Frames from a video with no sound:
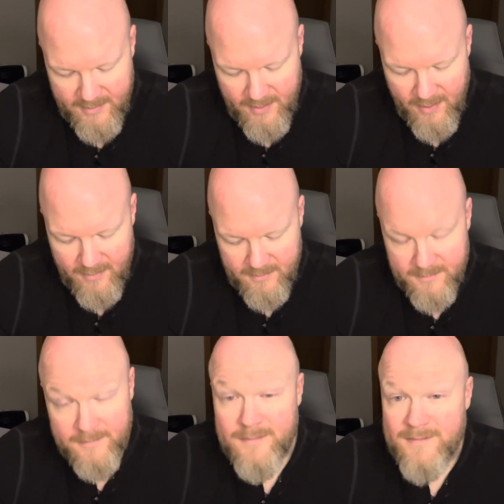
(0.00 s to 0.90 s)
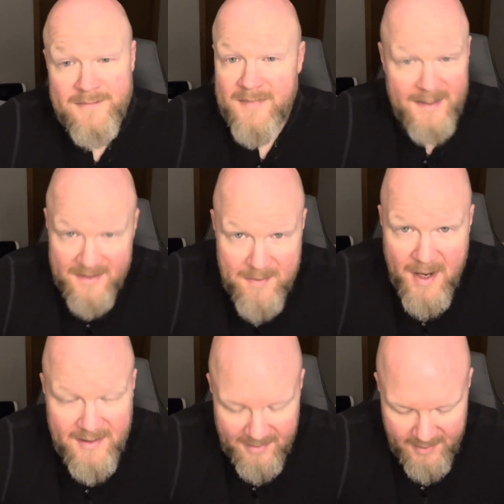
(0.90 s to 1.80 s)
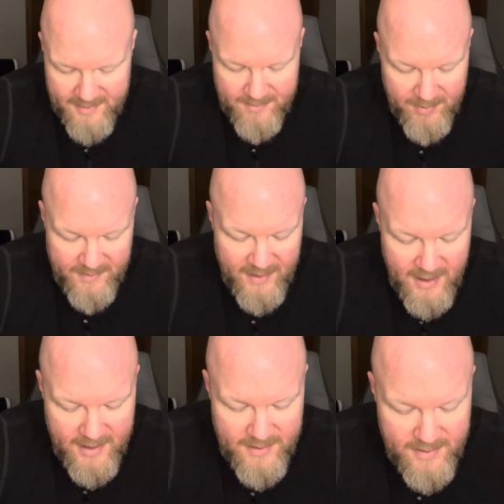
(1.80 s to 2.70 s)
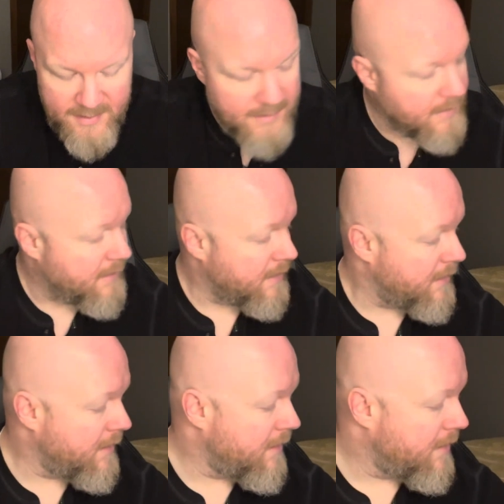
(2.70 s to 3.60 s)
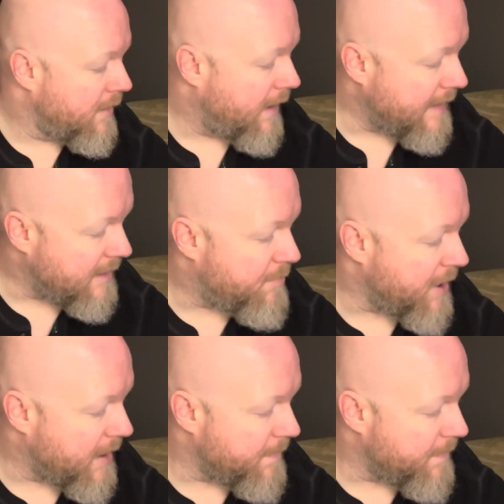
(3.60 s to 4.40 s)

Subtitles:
So it doesn't make the list. But these, I did pick